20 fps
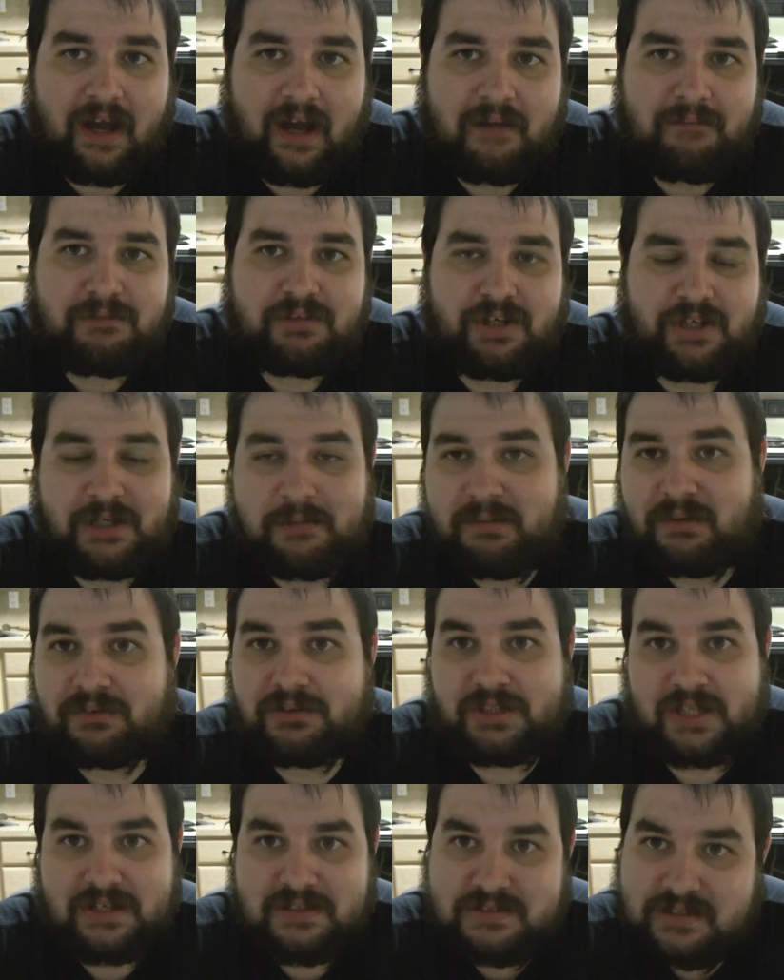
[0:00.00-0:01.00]
I'm trying to
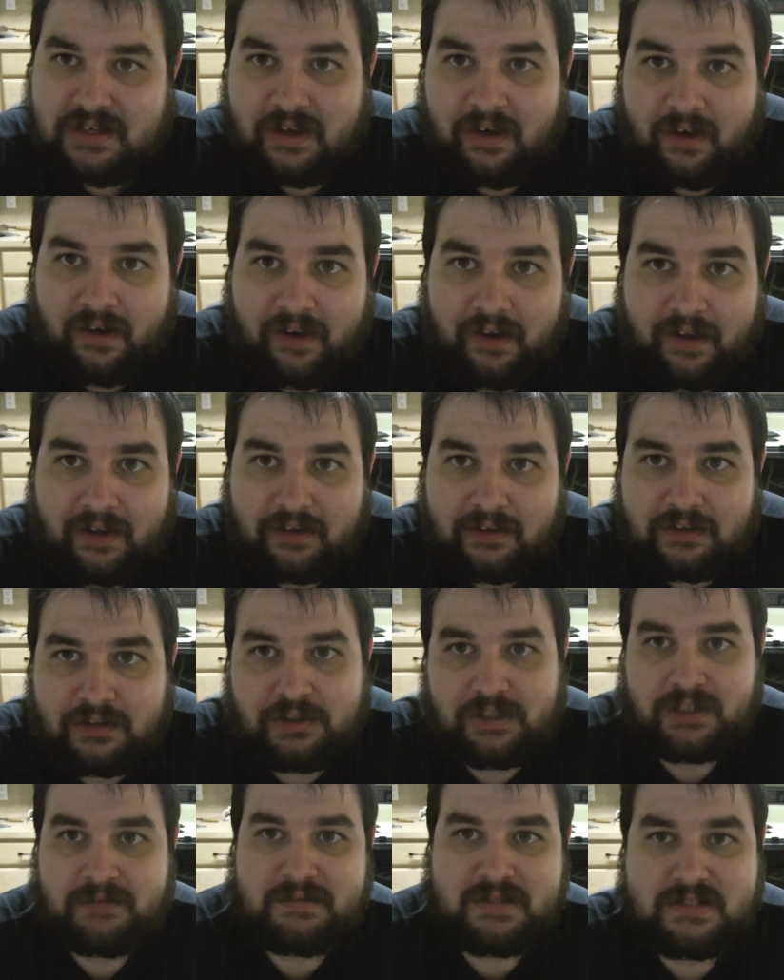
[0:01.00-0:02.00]
build Jeskai, could
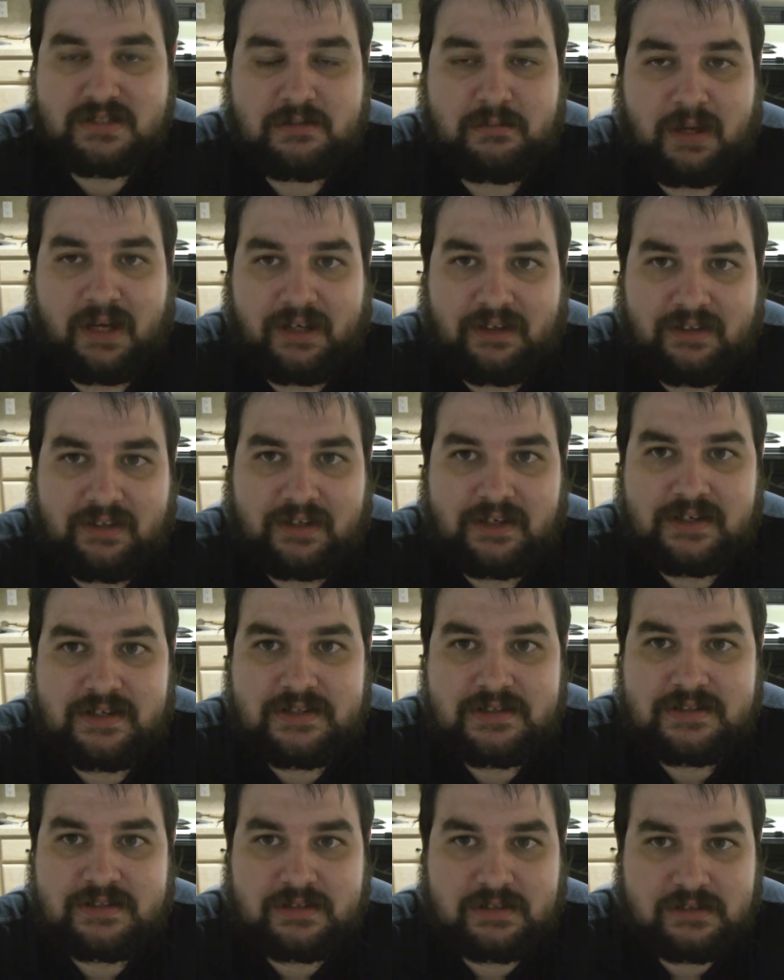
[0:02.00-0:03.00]
you give me some ideas?